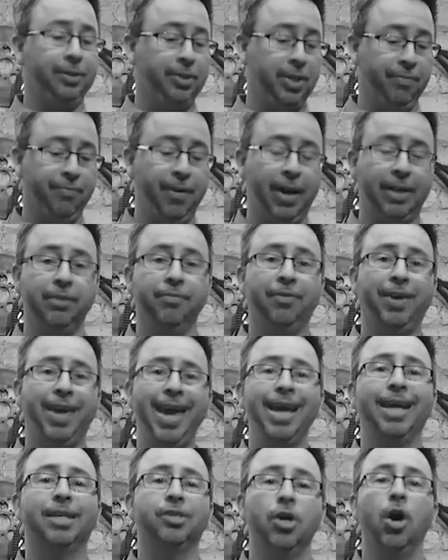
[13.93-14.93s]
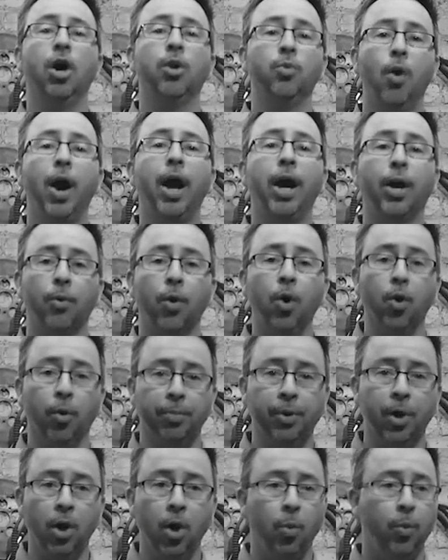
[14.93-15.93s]
is the effect of kinks on wire
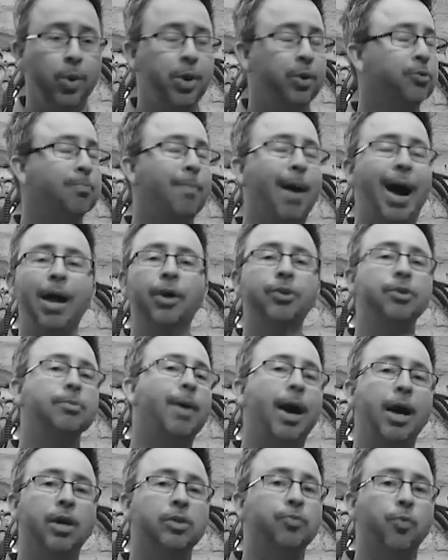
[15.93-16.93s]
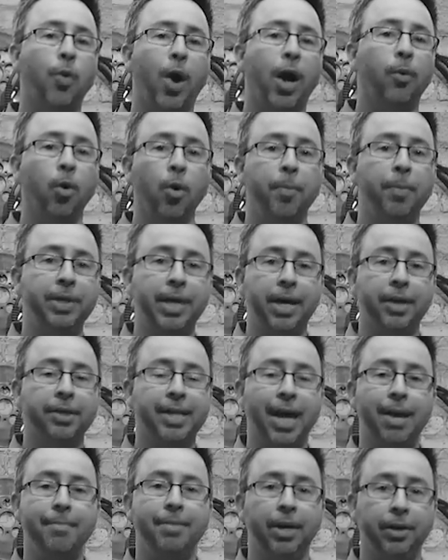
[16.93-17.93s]
rope. We use miles and miles of wire rope in the
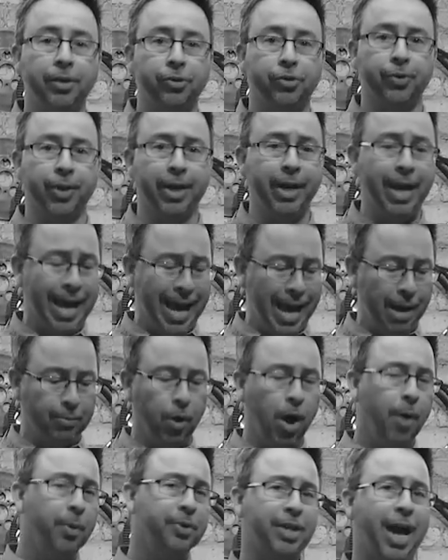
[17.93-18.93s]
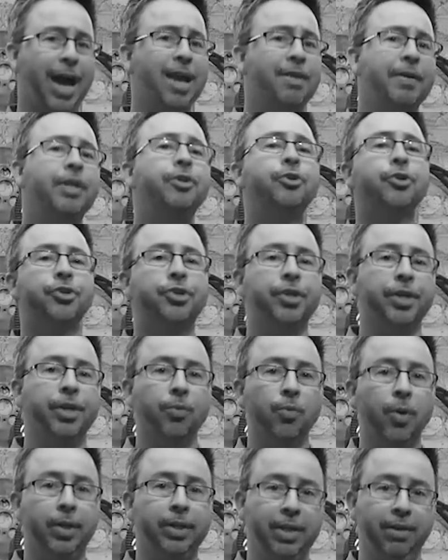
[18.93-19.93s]
entertainment industry, and we're always kind of interested
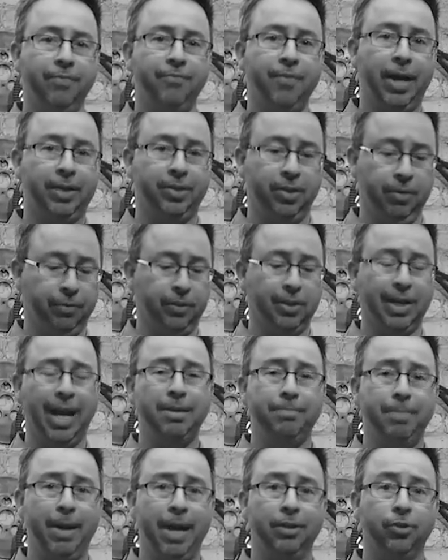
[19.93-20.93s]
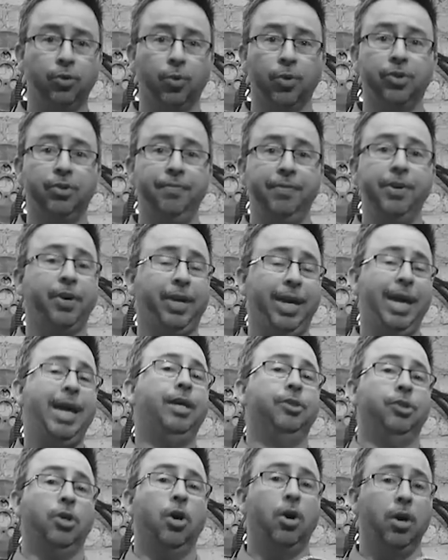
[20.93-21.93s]
in what the effects of slight bends or severe
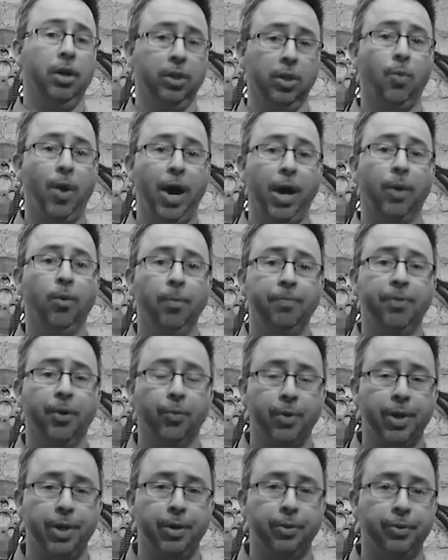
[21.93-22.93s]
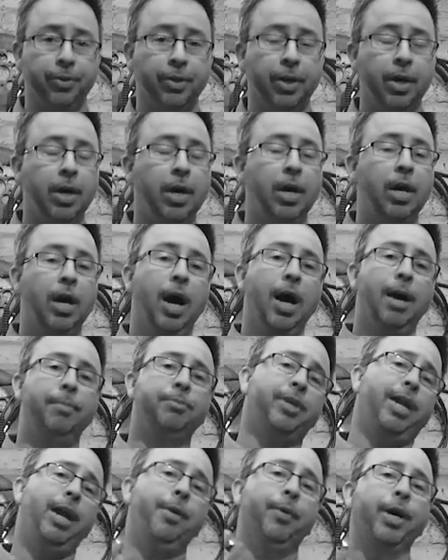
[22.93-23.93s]
kinks are on the wire rope that we use. Um,
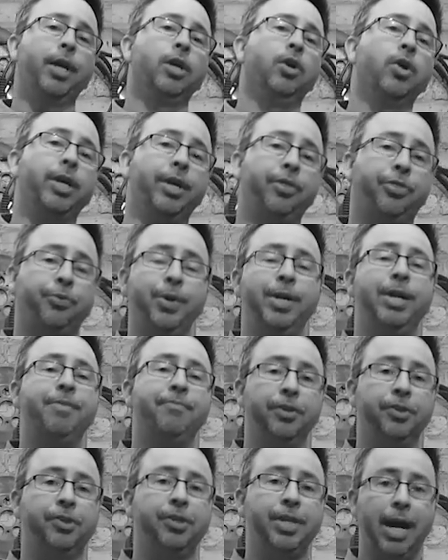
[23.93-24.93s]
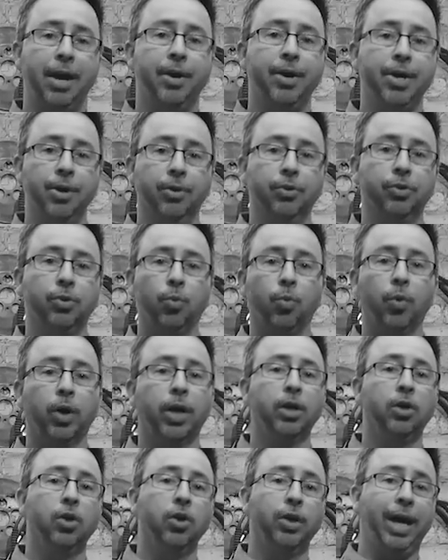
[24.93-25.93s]
today, we're going to look at three different scenarios. We're
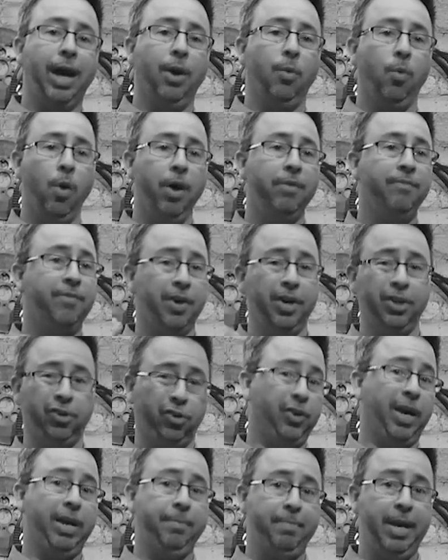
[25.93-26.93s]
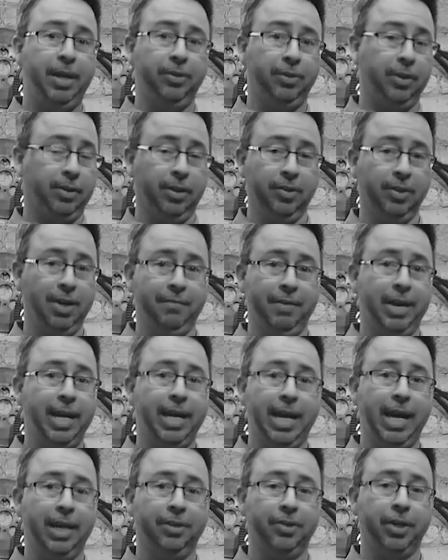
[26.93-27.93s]
going to look at one very straight piece that doesn't have
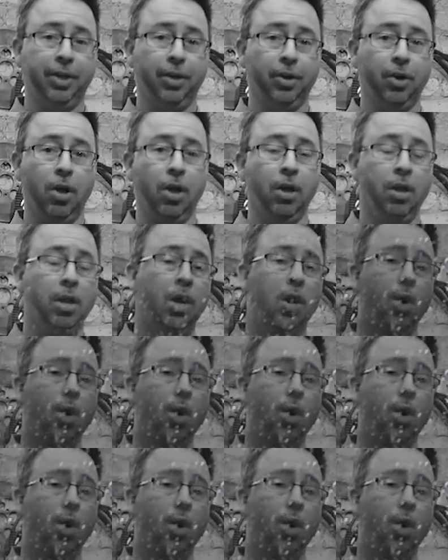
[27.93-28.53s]
any kinks in it at all,